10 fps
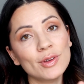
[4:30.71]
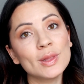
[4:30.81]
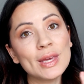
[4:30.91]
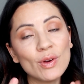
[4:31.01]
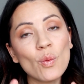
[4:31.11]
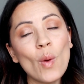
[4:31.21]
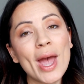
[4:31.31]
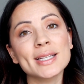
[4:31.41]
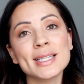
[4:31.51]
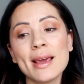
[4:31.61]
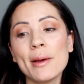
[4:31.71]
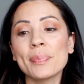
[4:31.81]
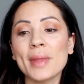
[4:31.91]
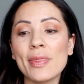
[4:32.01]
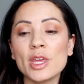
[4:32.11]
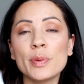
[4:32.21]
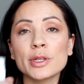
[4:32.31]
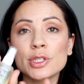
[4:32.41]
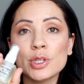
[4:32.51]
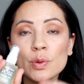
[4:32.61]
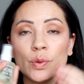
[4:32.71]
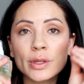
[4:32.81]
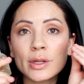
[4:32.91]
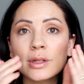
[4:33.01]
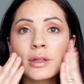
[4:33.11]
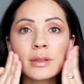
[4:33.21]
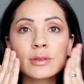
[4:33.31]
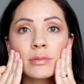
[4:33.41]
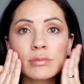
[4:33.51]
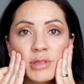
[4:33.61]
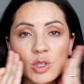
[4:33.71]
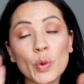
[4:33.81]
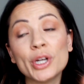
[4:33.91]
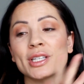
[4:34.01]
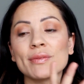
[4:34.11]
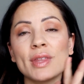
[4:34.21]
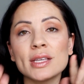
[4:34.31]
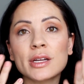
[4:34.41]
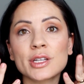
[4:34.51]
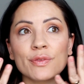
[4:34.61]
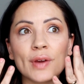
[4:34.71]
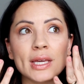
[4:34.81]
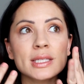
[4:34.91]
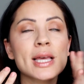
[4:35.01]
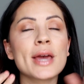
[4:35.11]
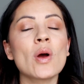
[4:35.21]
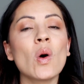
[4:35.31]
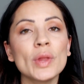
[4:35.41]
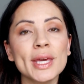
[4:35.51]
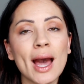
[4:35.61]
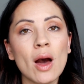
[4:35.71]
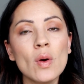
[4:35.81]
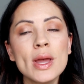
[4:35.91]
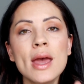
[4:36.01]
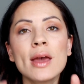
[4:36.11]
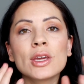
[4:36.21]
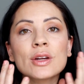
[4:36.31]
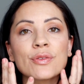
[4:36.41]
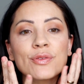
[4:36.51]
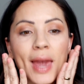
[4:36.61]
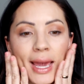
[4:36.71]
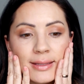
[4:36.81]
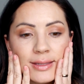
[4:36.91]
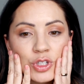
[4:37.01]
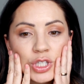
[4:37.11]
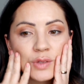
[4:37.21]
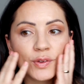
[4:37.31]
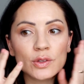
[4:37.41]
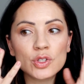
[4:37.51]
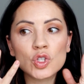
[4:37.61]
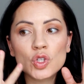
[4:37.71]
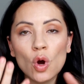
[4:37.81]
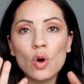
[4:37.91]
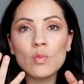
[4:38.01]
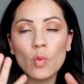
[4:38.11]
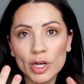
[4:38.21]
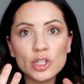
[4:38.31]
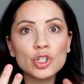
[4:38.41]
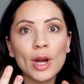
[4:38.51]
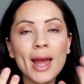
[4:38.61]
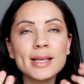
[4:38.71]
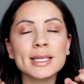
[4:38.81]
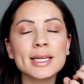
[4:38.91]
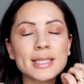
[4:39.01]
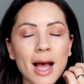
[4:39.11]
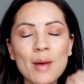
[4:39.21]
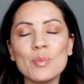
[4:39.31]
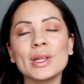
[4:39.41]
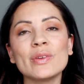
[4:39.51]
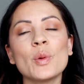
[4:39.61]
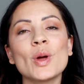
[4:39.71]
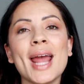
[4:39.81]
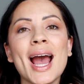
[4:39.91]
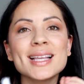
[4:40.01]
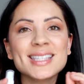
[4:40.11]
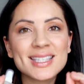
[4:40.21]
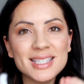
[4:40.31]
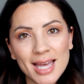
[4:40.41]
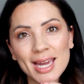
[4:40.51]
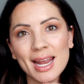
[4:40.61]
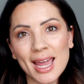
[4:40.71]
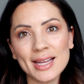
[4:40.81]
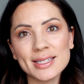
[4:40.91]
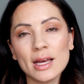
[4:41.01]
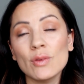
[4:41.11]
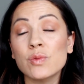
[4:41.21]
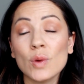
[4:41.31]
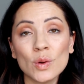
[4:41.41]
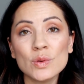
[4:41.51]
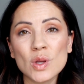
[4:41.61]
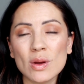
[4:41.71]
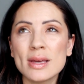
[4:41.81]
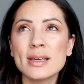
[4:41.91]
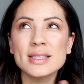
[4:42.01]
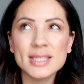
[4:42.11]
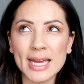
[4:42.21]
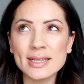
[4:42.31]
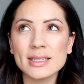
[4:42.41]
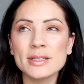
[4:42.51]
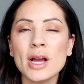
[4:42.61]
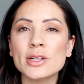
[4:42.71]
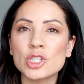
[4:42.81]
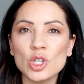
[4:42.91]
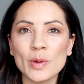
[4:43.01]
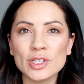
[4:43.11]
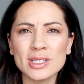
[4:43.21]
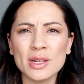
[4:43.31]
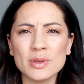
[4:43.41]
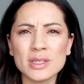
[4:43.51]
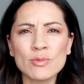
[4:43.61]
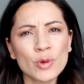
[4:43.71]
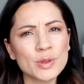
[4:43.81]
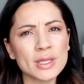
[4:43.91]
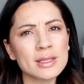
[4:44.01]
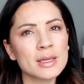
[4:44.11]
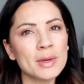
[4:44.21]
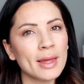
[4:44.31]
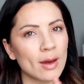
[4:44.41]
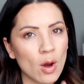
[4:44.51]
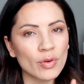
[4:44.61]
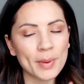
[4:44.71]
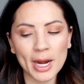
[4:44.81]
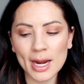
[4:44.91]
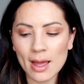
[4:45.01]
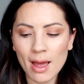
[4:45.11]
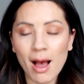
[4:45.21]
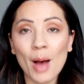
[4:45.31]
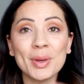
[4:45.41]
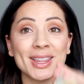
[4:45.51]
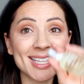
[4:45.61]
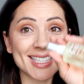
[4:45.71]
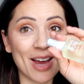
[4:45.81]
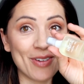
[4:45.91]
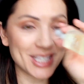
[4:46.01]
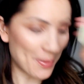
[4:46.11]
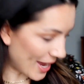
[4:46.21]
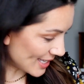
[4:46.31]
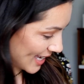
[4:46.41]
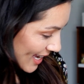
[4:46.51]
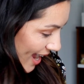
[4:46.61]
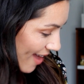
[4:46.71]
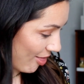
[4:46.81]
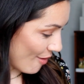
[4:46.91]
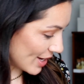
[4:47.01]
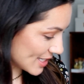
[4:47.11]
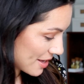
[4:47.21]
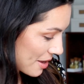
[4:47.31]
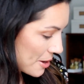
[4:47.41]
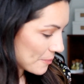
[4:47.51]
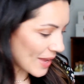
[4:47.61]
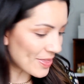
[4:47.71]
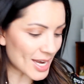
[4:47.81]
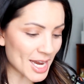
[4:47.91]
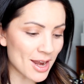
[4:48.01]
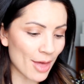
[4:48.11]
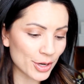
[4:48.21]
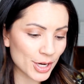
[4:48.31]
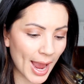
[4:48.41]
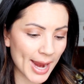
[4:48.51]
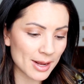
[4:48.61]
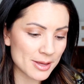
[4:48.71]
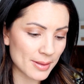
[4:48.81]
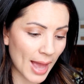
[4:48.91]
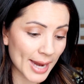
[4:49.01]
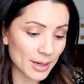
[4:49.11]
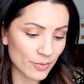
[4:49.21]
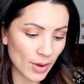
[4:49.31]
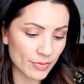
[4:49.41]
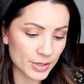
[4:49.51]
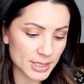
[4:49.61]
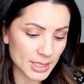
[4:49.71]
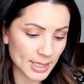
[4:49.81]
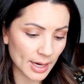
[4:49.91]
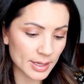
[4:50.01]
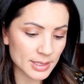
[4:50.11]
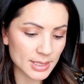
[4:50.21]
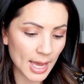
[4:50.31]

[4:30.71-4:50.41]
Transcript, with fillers: You leave it wet and then you put two little squirts of this on your face and holy cow your face just feels so moisturized it's unbelievable and it has a slight hint of rose scent not too much because I know some rose scents can be like overbearing but this stuff is amazing I love it and then another item of their skincare is this